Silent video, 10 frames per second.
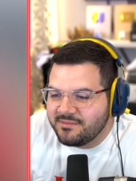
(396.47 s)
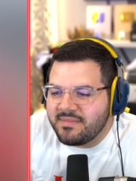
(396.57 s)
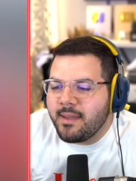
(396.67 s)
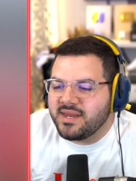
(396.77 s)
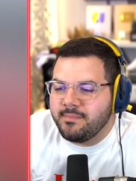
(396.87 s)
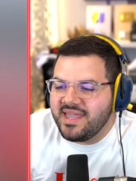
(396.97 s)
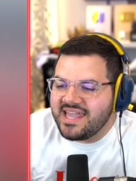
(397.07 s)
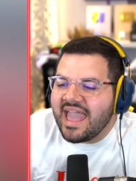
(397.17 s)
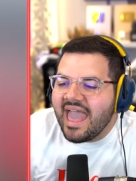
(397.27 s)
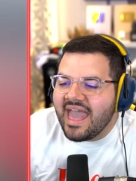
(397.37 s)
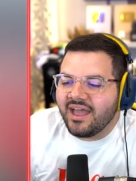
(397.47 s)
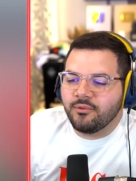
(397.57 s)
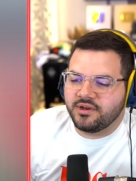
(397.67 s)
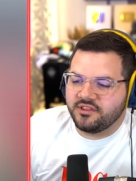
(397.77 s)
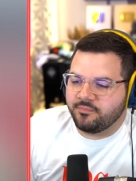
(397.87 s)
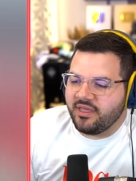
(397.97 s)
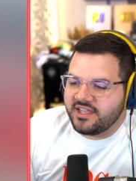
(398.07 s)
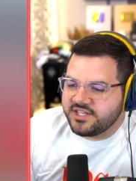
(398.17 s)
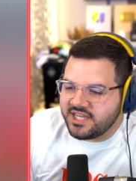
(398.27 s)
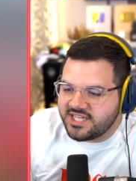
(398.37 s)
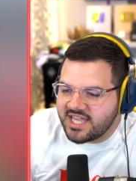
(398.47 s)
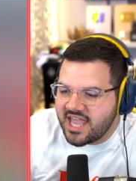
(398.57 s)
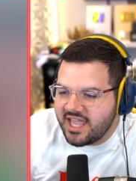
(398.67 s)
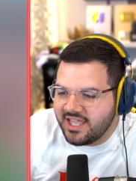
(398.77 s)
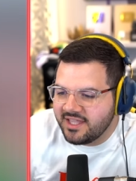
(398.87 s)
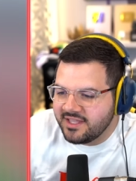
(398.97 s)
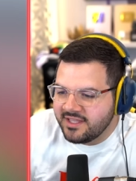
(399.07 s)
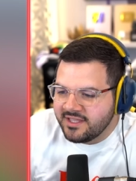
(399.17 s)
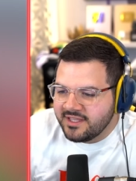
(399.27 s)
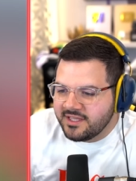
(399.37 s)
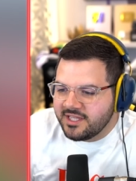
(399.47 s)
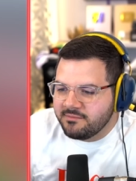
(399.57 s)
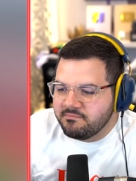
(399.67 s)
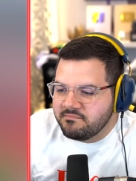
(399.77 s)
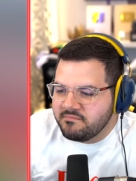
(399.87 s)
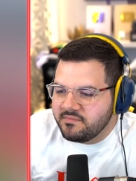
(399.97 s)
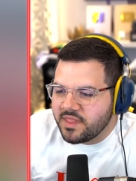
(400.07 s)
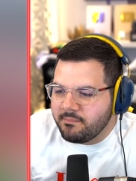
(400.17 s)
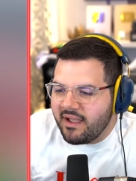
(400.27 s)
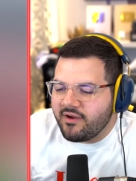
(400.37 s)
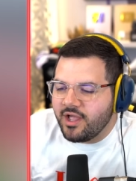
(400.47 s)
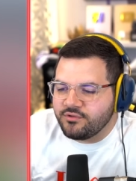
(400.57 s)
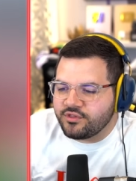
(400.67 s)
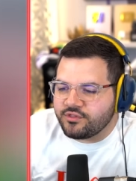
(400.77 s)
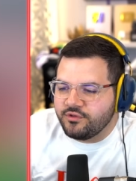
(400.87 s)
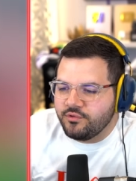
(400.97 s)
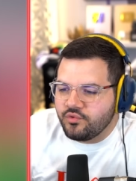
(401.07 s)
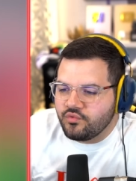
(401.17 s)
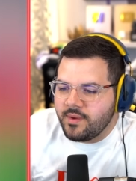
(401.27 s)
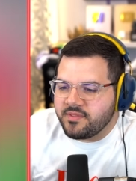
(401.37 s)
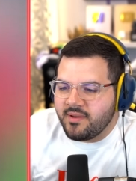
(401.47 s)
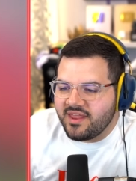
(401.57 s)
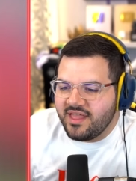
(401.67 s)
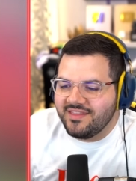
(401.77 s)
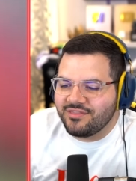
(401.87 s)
Mamma mia. What is he playing? GTA? Mario just ripped him out and